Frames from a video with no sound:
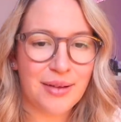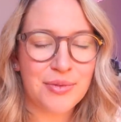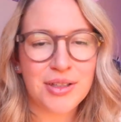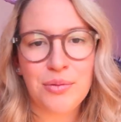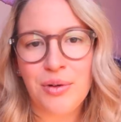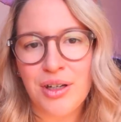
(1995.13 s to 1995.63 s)
I'm
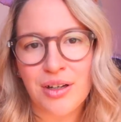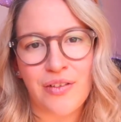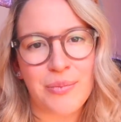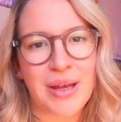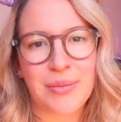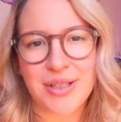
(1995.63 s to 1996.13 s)
gonna work
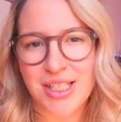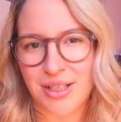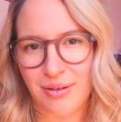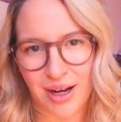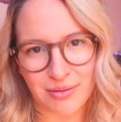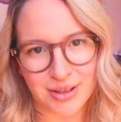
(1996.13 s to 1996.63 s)
for maybe
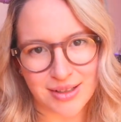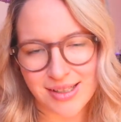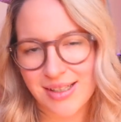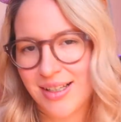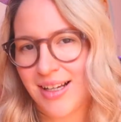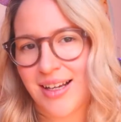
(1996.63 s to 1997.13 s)
two
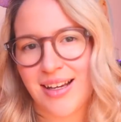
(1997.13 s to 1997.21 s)
hours,